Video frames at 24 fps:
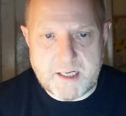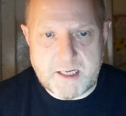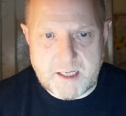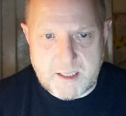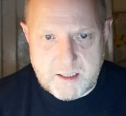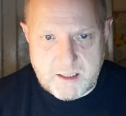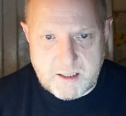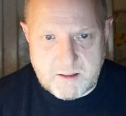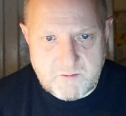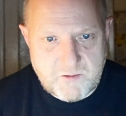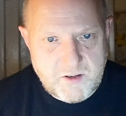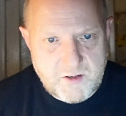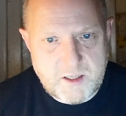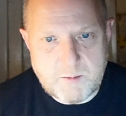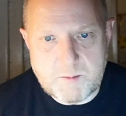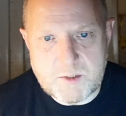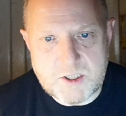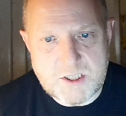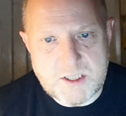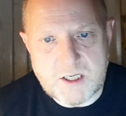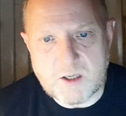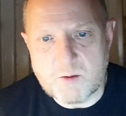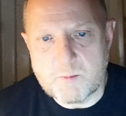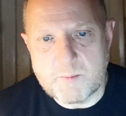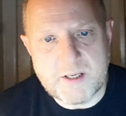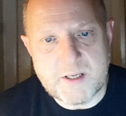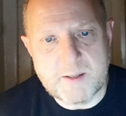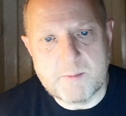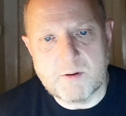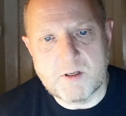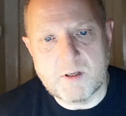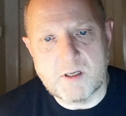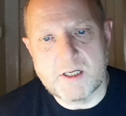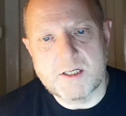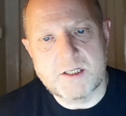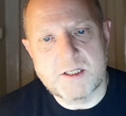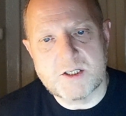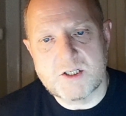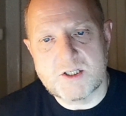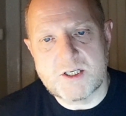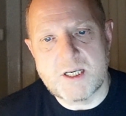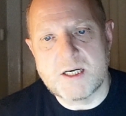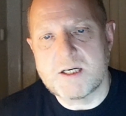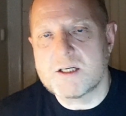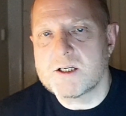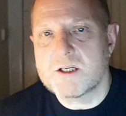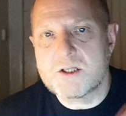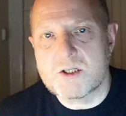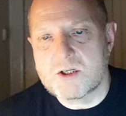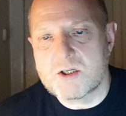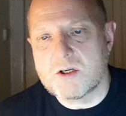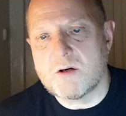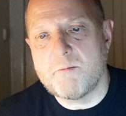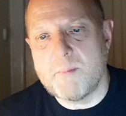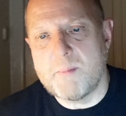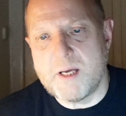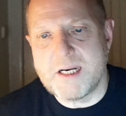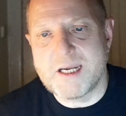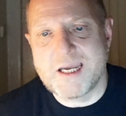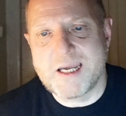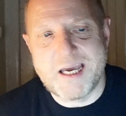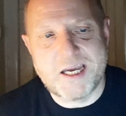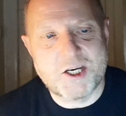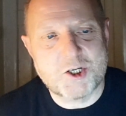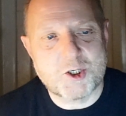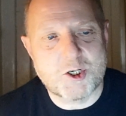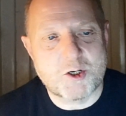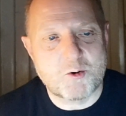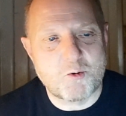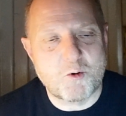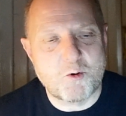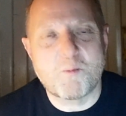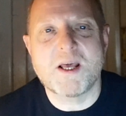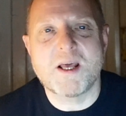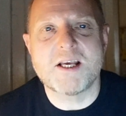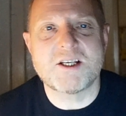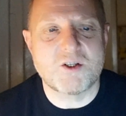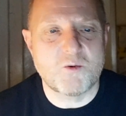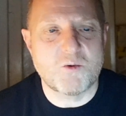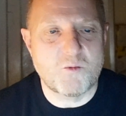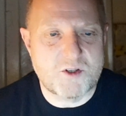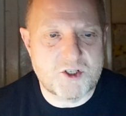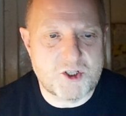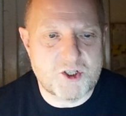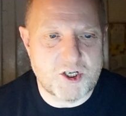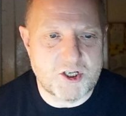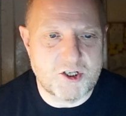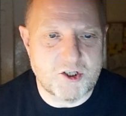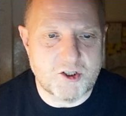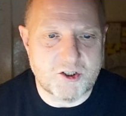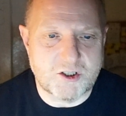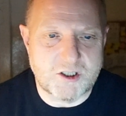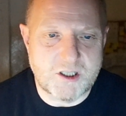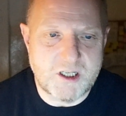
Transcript: and for him to tell people at his centre to stop medication and replace it with Qigong